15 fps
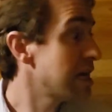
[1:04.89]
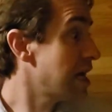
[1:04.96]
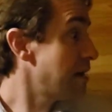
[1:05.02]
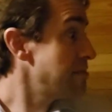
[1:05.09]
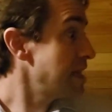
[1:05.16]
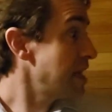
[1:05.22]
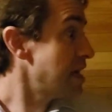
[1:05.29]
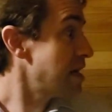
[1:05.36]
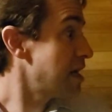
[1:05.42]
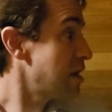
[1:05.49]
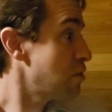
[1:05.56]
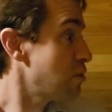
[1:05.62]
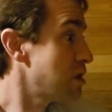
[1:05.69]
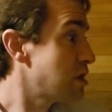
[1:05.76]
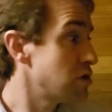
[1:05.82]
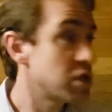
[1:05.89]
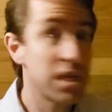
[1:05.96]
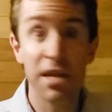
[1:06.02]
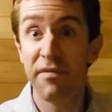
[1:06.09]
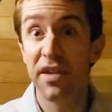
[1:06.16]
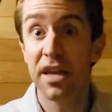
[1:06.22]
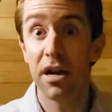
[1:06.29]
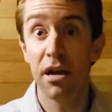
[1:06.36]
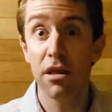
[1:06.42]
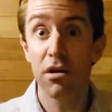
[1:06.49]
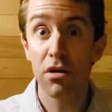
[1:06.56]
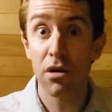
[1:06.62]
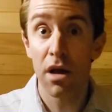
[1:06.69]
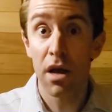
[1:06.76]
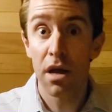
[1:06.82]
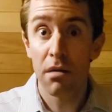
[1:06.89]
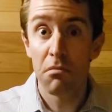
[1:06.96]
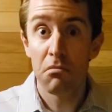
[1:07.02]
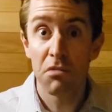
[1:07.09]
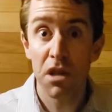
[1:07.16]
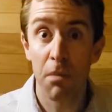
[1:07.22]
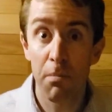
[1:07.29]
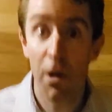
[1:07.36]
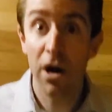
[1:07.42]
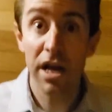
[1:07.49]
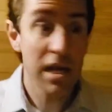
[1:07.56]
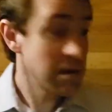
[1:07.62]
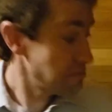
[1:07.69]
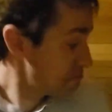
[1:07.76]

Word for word: You come down here with your significant other, your buddy,